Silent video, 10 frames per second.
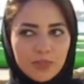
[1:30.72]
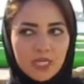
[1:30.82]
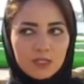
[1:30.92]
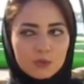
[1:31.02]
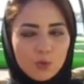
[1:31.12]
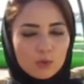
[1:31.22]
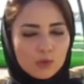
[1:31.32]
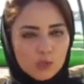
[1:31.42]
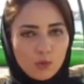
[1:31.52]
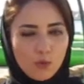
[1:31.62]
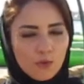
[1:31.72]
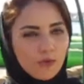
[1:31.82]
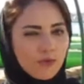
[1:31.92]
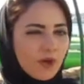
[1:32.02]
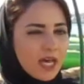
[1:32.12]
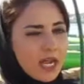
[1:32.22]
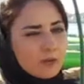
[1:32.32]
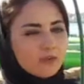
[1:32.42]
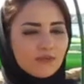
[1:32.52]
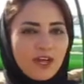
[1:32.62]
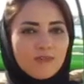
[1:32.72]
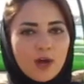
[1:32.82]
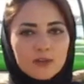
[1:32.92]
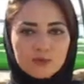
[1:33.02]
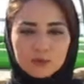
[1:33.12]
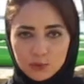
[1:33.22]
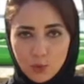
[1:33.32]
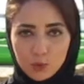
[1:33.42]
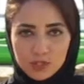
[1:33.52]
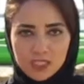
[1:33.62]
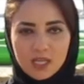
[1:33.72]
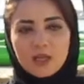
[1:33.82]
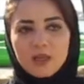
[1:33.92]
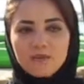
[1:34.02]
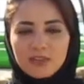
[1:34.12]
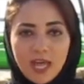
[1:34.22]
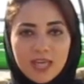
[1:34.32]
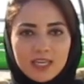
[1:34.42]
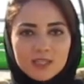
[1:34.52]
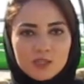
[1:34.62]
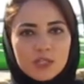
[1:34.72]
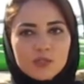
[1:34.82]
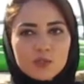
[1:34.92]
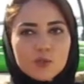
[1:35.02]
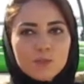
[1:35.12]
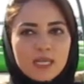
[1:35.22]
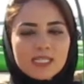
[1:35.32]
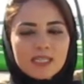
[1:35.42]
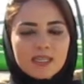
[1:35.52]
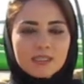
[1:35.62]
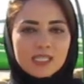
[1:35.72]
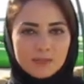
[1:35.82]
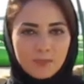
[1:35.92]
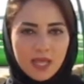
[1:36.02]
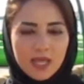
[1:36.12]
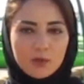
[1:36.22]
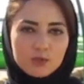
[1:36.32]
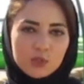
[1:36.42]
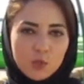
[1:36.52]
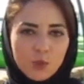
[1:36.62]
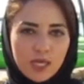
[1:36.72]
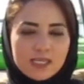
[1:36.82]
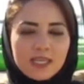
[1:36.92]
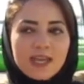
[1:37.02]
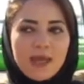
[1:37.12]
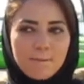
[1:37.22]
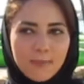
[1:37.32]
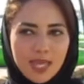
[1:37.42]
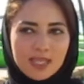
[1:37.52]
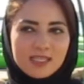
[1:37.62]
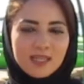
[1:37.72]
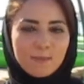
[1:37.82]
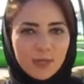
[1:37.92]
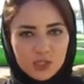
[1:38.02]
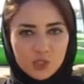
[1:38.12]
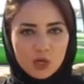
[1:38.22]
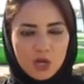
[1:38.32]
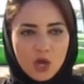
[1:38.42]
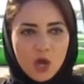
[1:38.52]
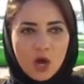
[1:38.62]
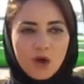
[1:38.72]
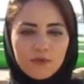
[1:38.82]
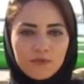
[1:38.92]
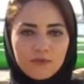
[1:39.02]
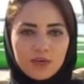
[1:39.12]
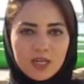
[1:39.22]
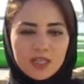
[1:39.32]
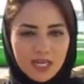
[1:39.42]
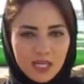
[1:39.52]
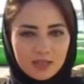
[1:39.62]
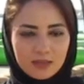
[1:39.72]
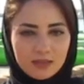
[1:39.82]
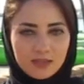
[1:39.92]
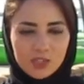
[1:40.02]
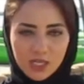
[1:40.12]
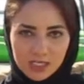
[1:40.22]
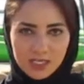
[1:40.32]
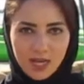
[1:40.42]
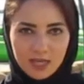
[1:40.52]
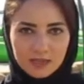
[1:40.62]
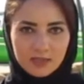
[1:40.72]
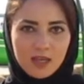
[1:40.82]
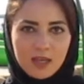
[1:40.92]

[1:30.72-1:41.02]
a drone show of around 500 drones flying just to basically display or showcase an amazing picture of the late Sheikh Zayed.